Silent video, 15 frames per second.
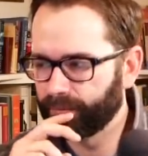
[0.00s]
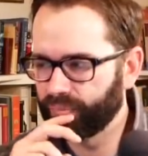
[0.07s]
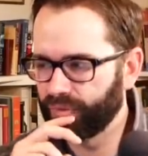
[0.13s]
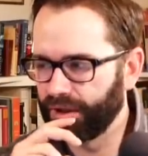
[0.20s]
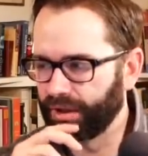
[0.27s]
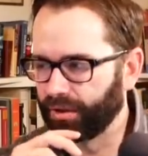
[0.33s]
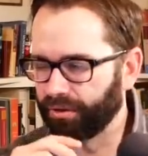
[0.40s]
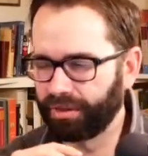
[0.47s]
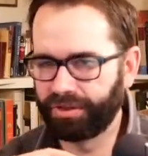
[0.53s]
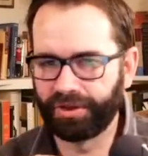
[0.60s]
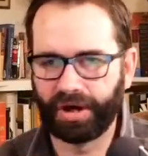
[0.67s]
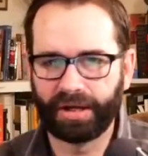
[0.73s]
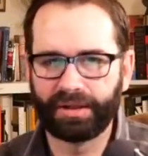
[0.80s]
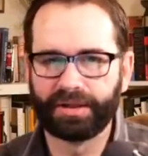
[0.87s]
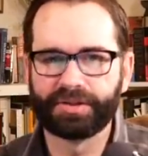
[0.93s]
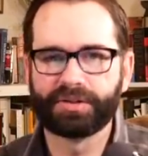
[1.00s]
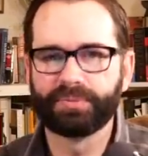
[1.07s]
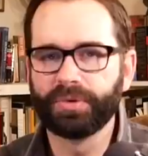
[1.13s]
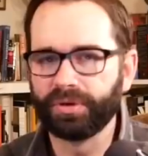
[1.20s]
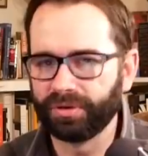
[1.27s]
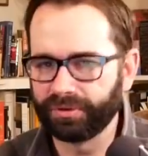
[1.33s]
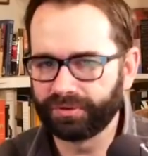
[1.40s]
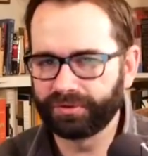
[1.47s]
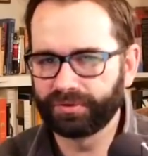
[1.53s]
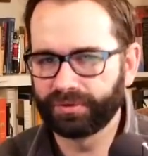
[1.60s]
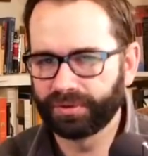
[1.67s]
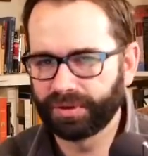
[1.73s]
you know, thoughtless move.